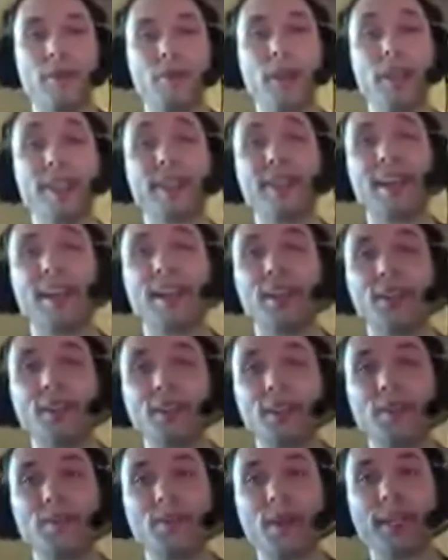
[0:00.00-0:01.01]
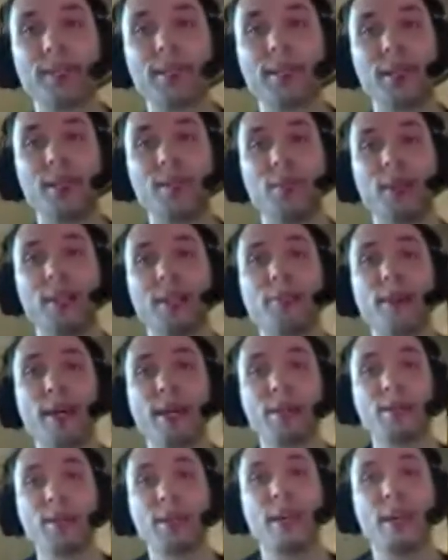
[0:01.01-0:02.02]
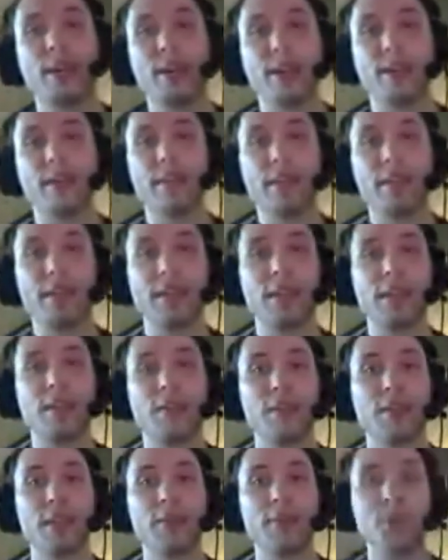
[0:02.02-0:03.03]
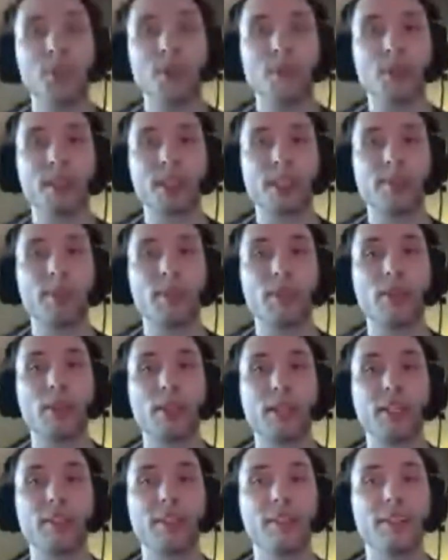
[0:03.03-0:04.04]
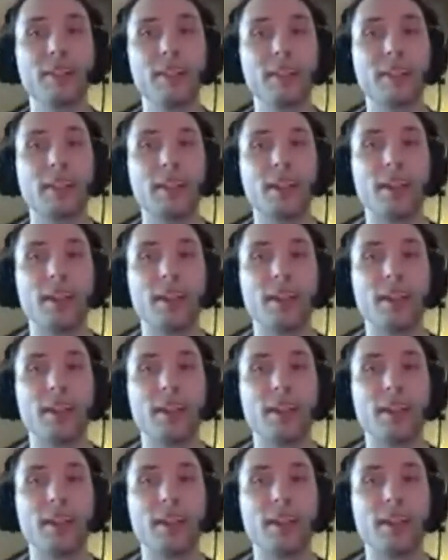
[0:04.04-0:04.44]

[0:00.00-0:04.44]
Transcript: We decided to use the base theme, but it's my understanding that the other theme should work similarly.